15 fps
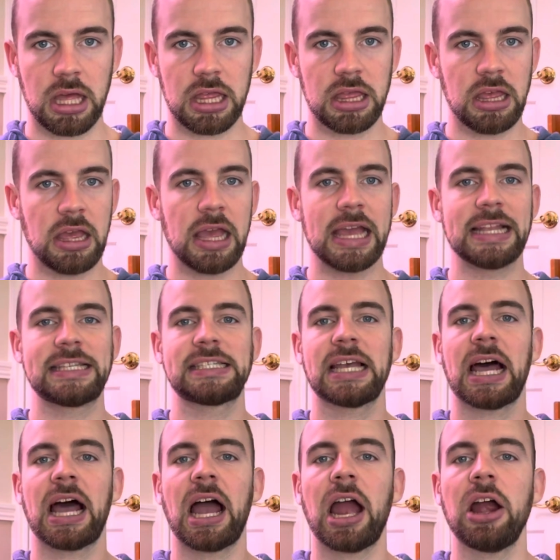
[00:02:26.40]
the
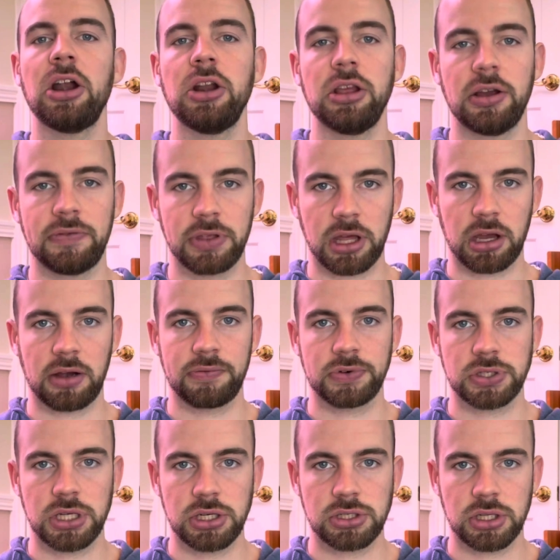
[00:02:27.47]
entirety of the
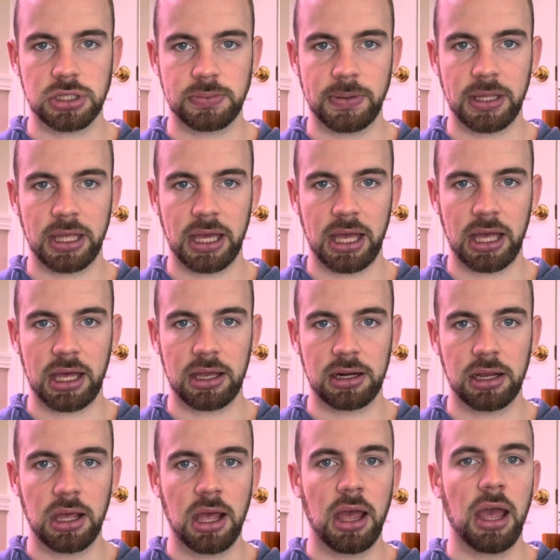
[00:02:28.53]
conversation that's being had.
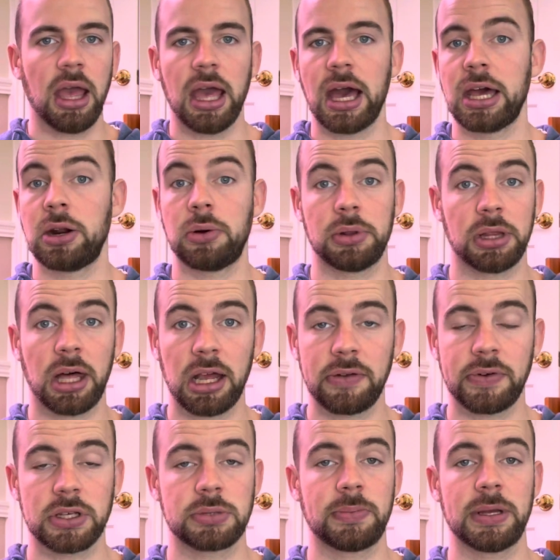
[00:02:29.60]
And I know a lot of
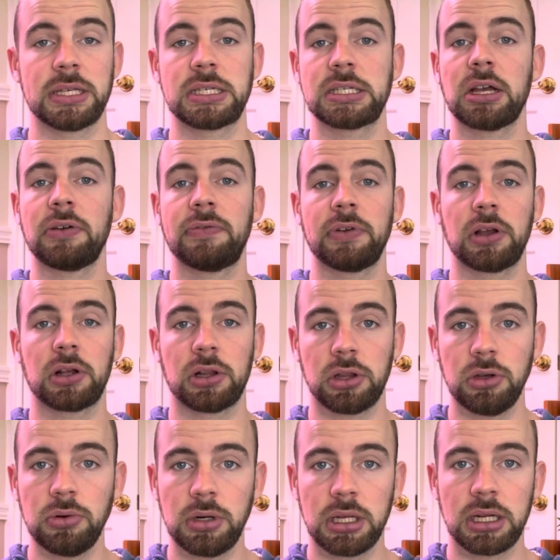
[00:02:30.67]
us, myself
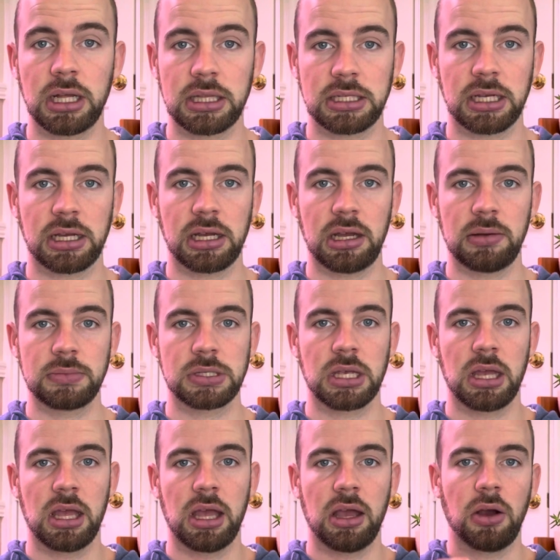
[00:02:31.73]
included at times,
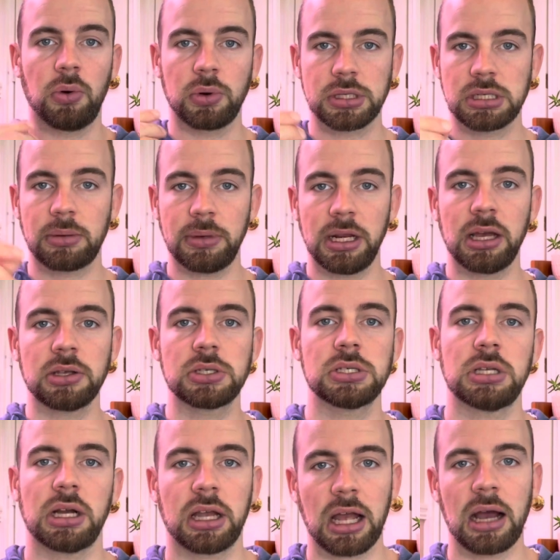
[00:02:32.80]
while somebody else is
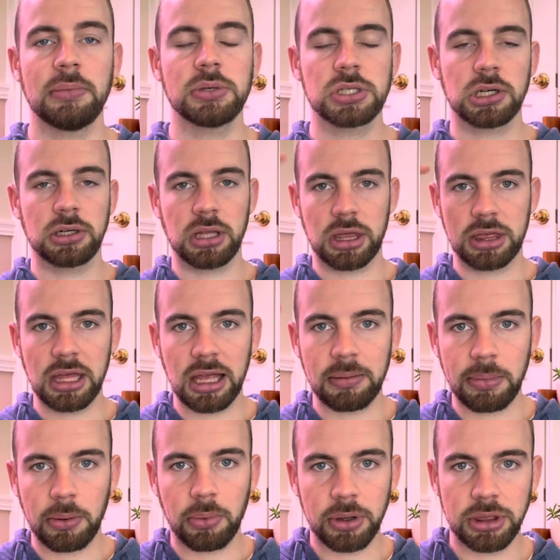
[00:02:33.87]
talking, I'm starting to think
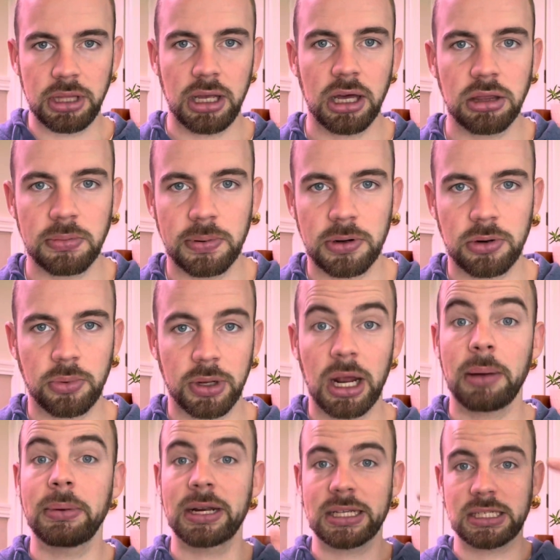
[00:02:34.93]
about what what I'm
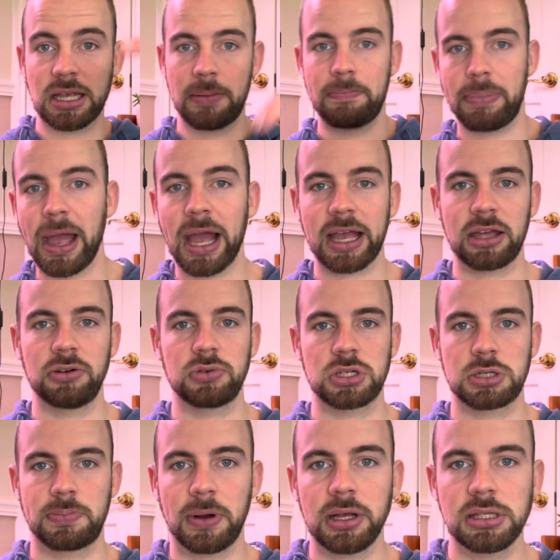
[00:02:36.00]
going to say back in
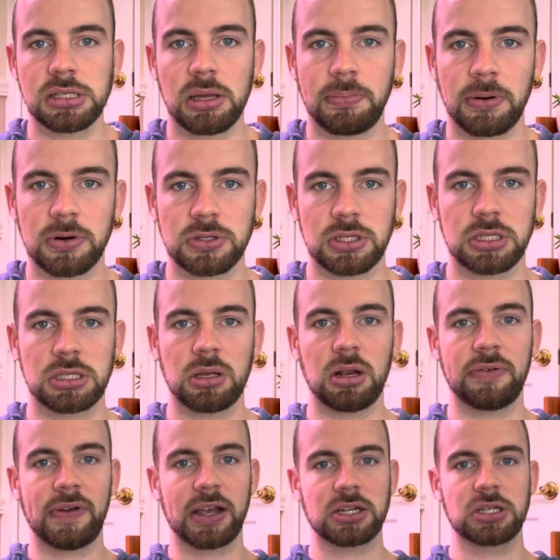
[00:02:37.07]
response to that person instead
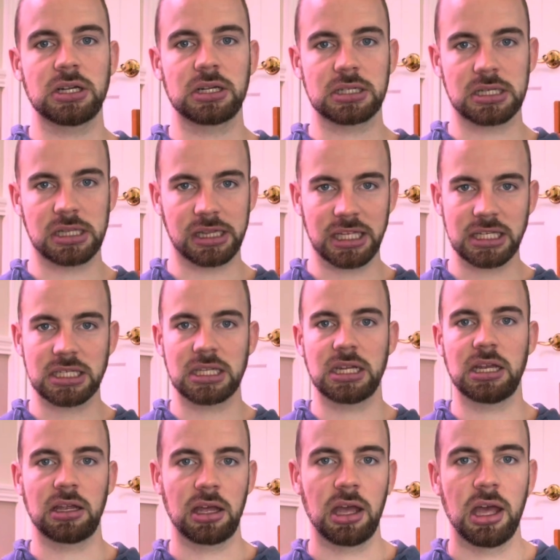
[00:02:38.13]
of actually just
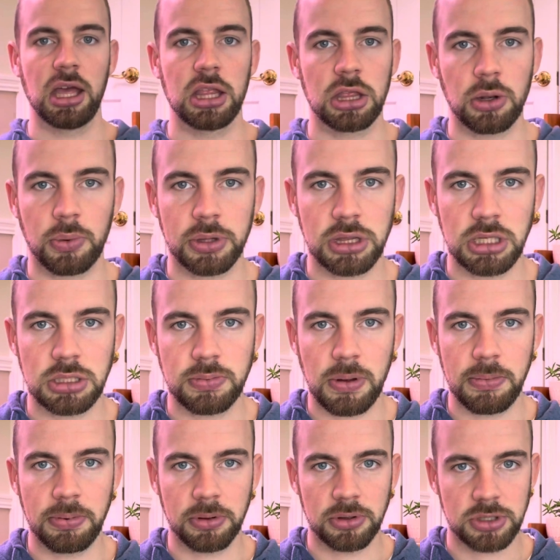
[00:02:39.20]
listening to what these
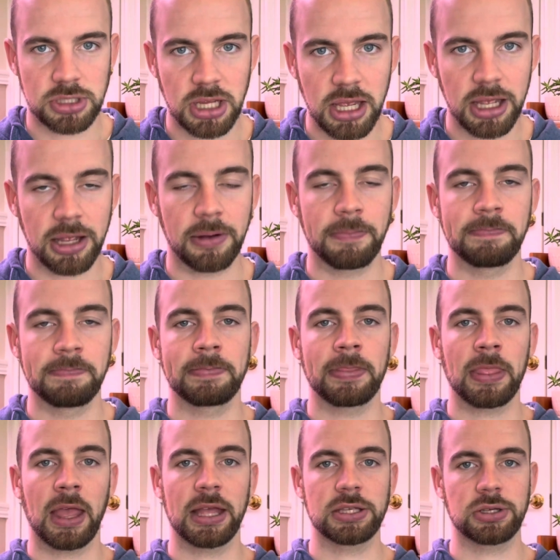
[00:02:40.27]
people are saying.
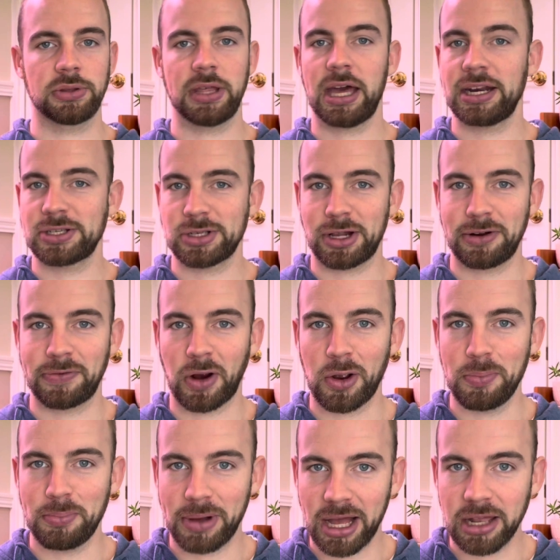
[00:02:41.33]
And so that is not a very
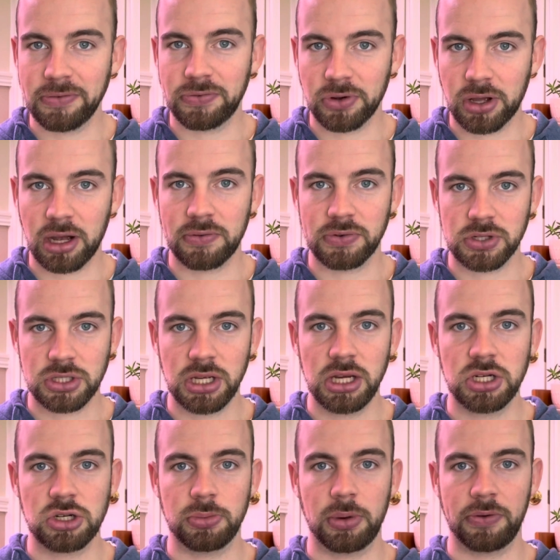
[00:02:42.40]
mindful
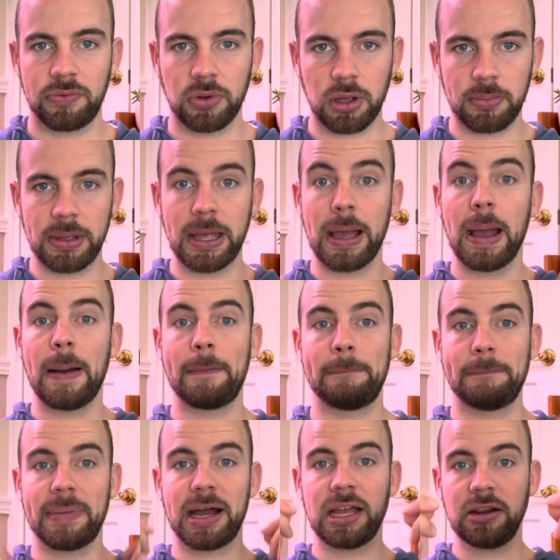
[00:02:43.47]
conversation, but if we can be
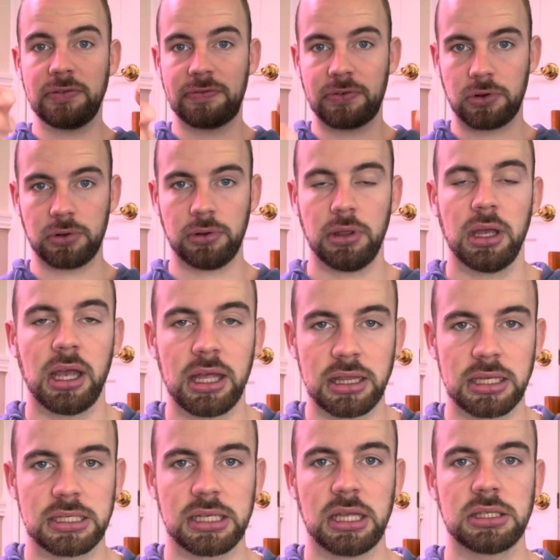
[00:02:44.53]
mindful in the
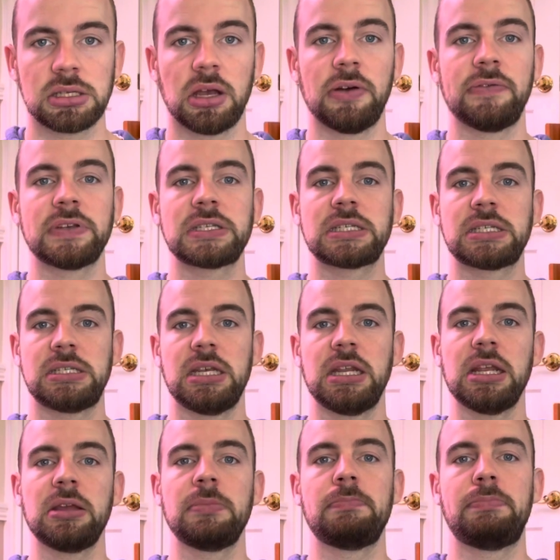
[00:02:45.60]
sense of
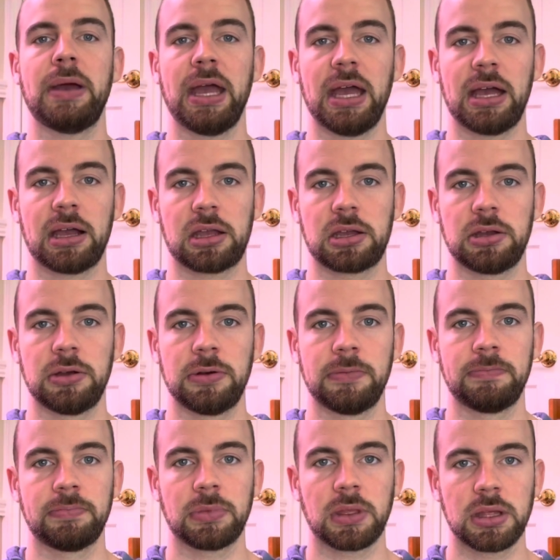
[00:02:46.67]
sitting back
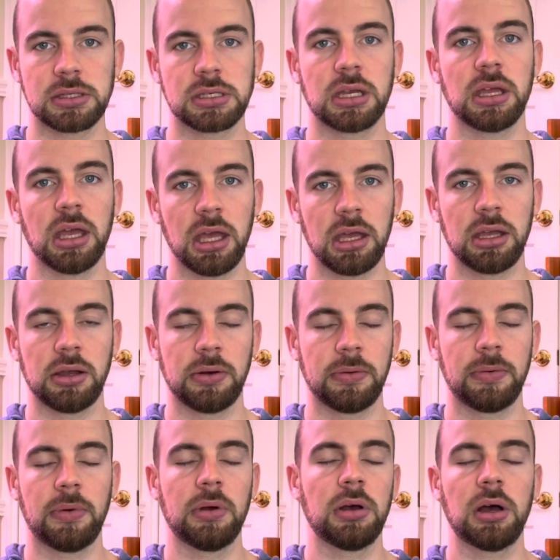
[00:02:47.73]
and saying, hey,
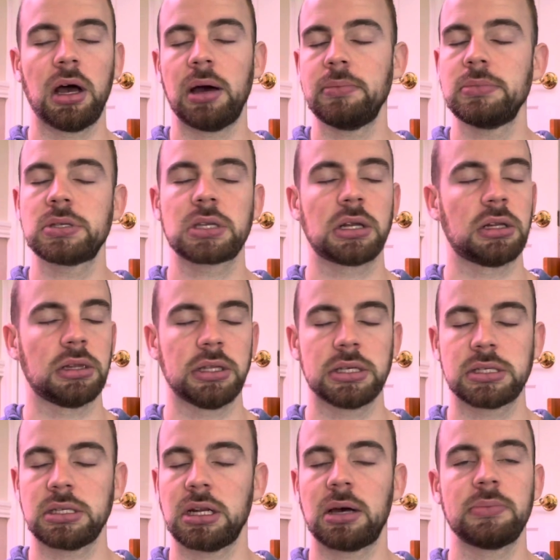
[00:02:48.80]
I'm just going to
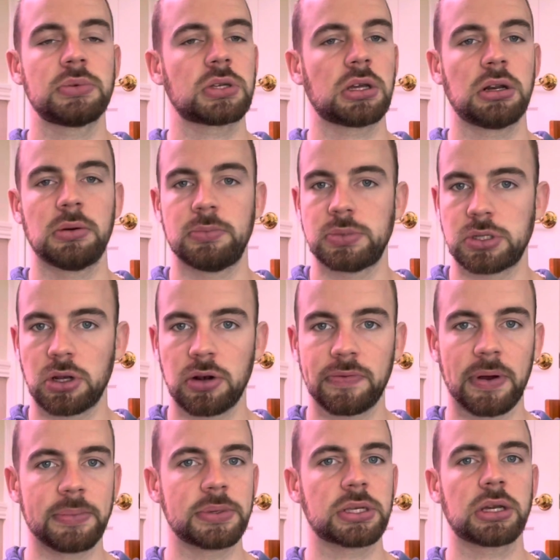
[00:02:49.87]
listen, I'm just going to observe,
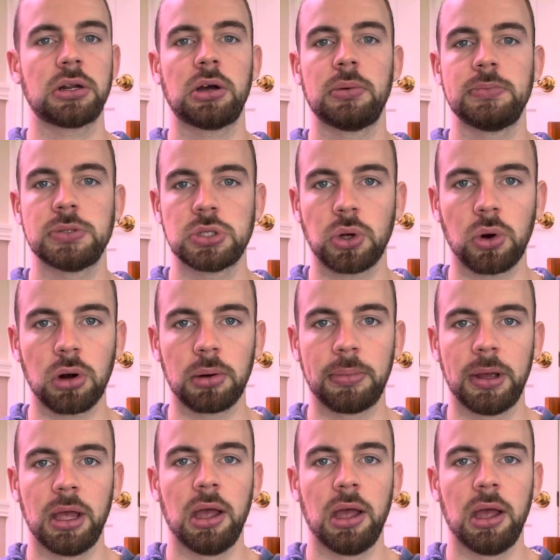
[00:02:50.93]
I'm just going to absorb